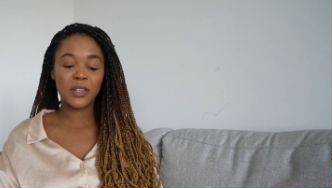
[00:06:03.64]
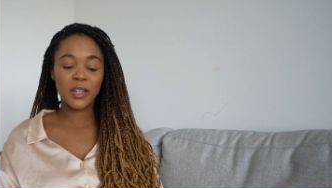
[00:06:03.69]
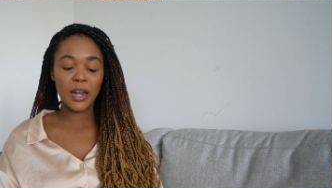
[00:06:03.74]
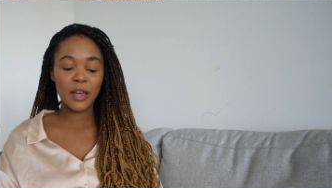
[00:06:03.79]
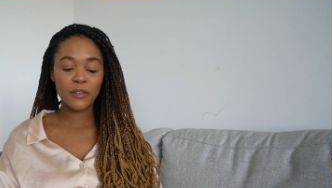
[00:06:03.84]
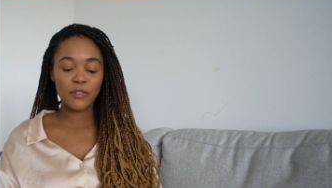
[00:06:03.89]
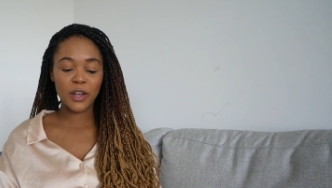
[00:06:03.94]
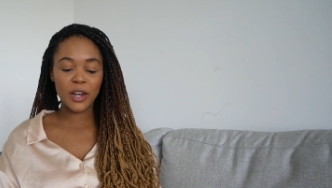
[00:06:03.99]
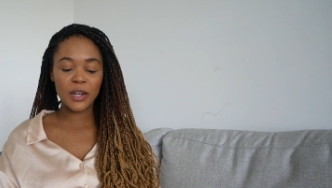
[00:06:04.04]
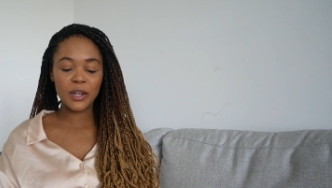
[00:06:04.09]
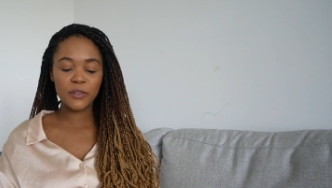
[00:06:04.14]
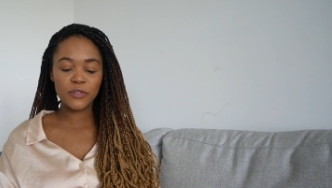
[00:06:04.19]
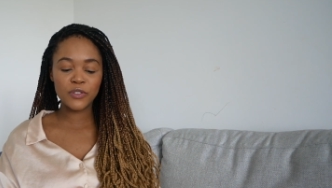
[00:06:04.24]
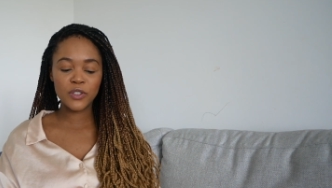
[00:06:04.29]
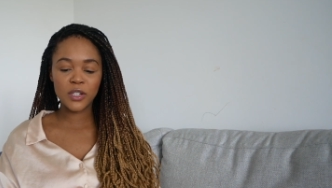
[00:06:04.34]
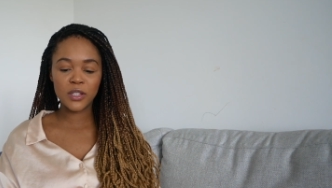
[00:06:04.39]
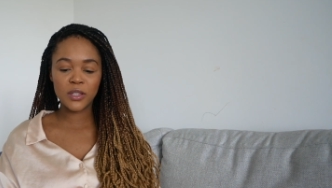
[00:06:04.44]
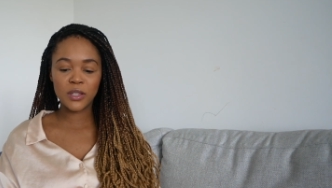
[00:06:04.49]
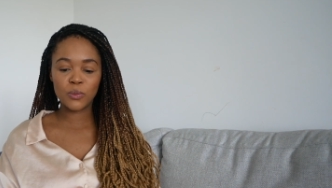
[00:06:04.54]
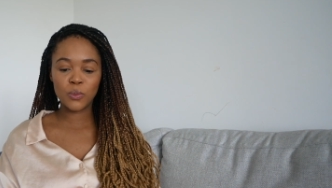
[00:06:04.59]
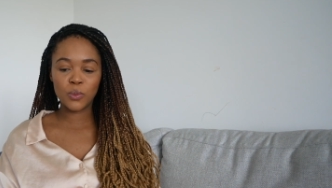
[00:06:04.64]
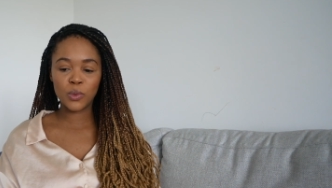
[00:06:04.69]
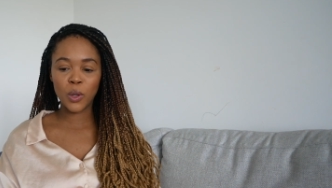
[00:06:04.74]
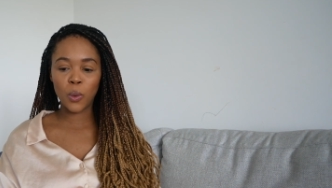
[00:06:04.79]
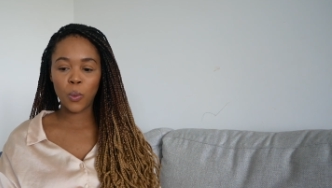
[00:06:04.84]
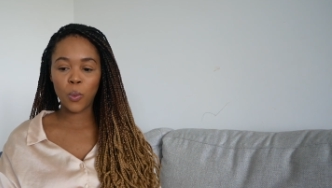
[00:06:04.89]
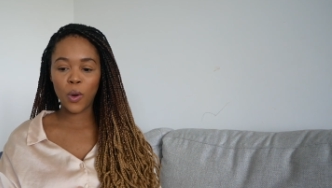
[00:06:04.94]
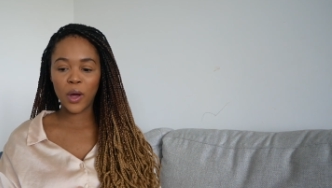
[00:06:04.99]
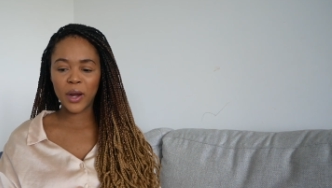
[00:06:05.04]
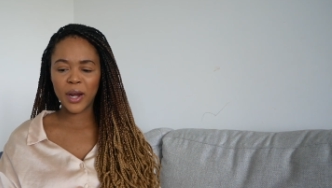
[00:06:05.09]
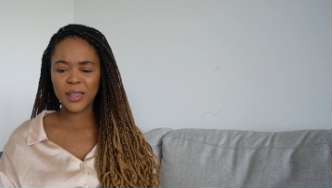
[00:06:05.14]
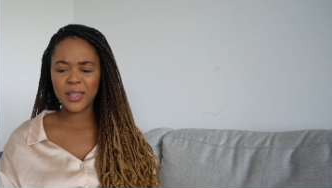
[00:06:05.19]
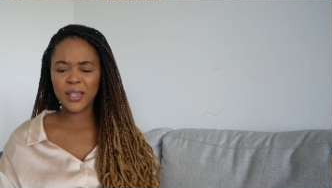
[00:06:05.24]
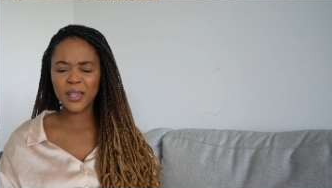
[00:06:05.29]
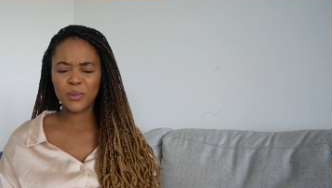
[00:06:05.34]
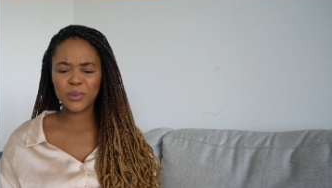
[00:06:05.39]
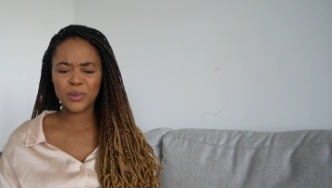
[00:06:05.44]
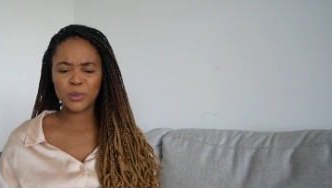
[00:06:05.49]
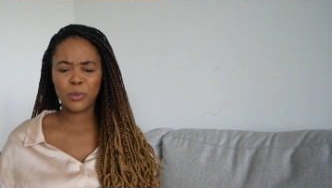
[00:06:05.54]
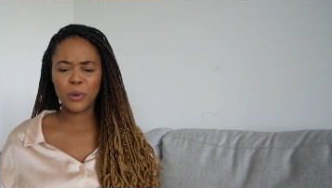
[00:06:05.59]
the life i lifted the one i think
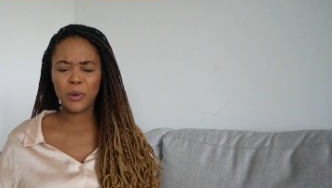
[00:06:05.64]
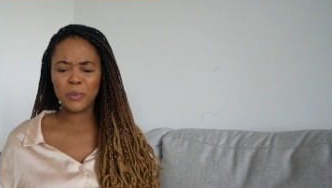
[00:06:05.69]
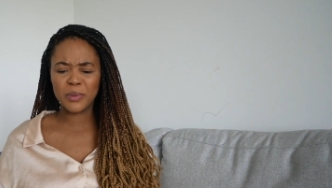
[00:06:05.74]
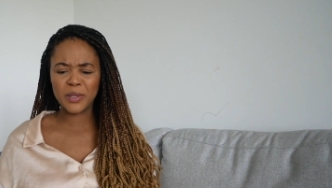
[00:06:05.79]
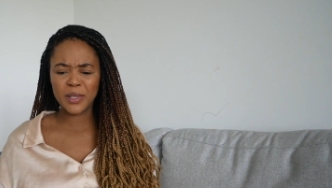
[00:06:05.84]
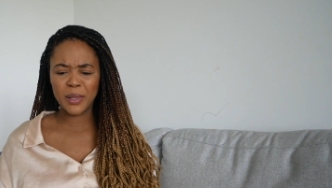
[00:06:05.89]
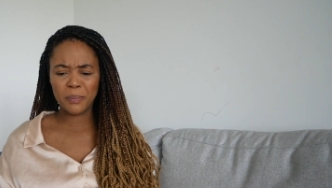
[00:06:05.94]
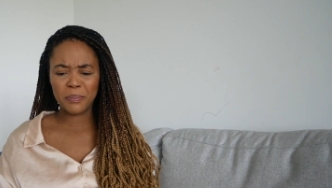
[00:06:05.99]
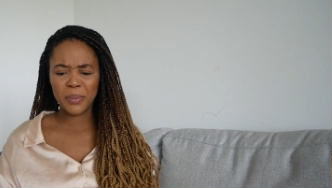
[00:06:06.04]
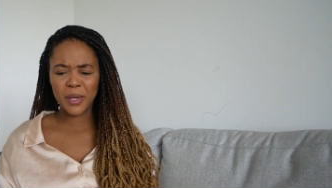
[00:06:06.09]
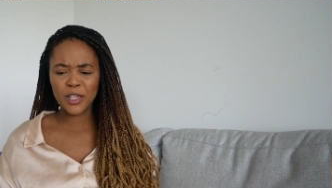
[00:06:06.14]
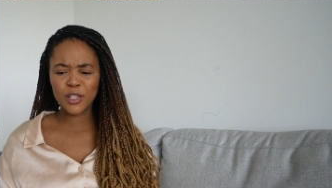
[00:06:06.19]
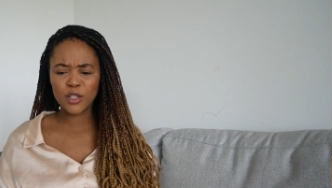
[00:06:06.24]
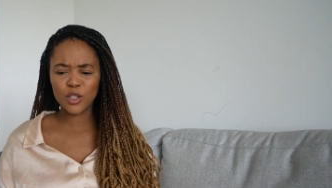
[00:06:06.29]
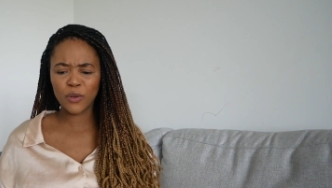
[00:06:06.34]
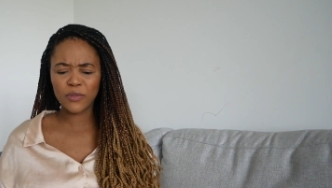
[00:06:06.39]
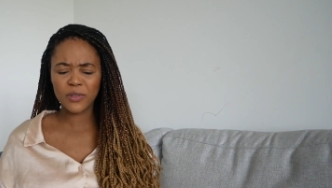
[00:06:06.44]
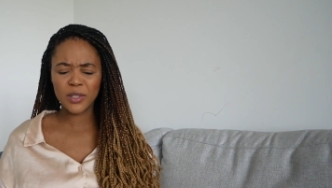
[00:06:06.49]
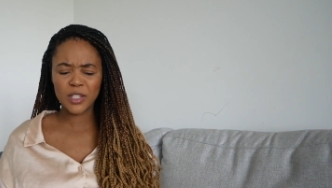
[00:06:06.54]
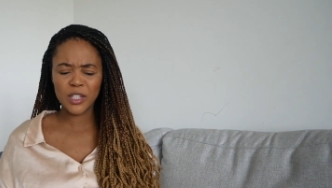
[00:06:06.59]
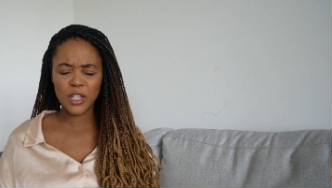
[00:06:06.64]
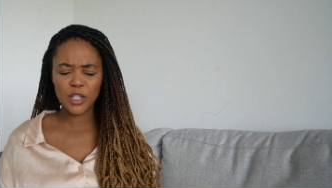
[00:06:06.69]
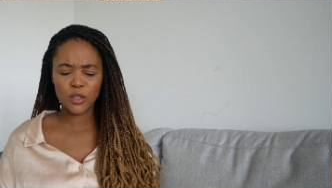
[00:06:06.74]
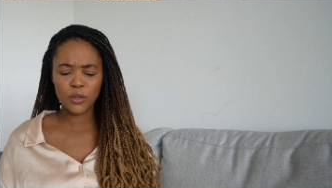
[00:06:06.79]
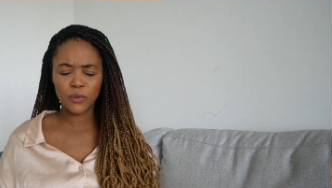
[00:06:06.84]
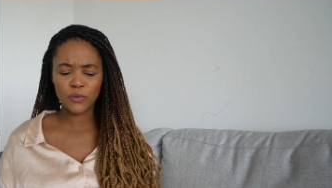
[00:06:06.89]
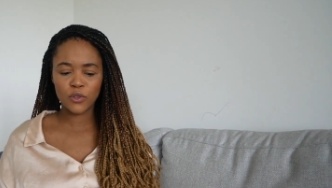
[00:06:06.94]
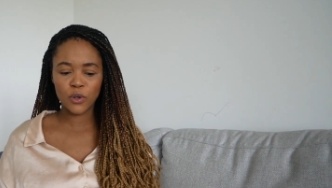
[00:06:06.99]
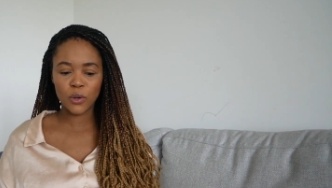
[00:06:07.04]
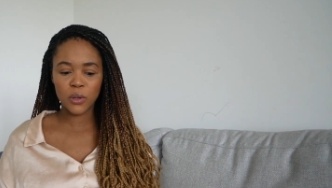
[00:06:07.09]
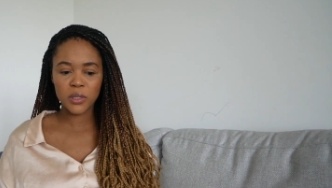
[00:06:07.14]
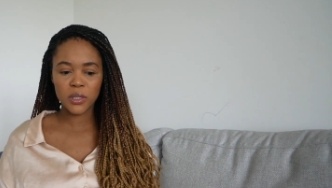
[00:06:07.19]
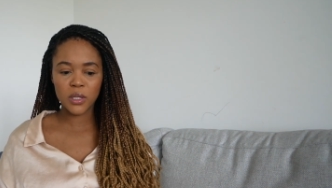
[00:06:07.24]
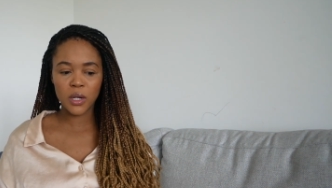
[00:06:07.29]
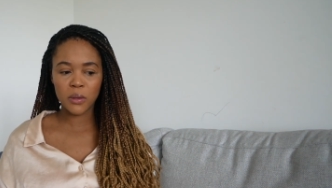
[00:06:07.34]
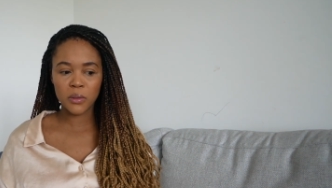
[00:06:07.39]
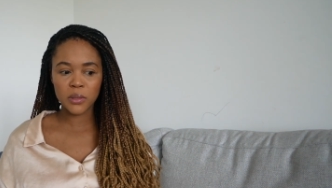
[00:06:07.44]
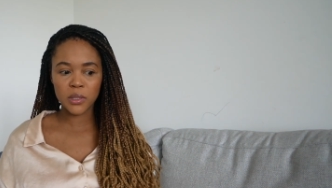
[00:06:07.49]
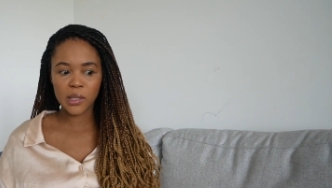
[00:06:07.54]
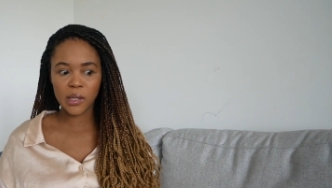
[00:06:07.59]
it was probably the base of the chest of drawers and
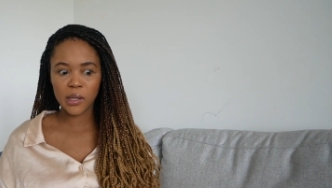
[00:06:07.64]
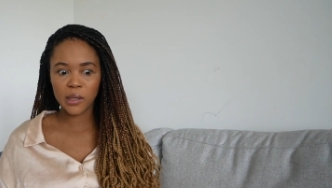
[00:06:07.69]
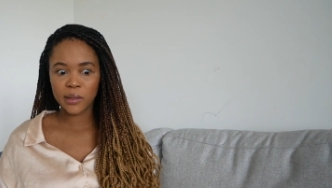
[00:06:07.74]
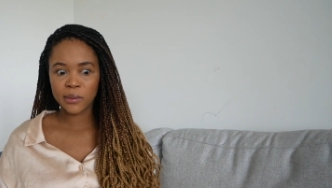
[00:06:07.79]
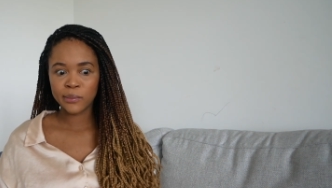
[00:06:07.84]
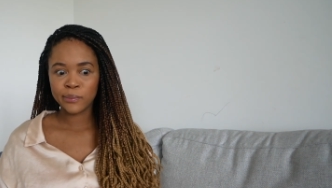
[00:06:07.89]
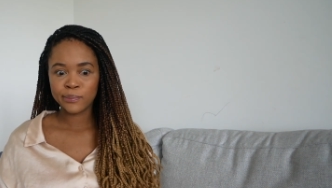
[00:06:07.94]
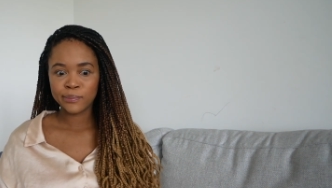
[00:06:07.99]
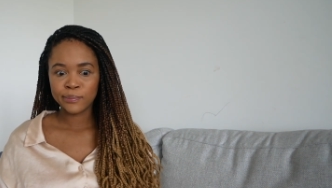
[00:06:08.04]
i was like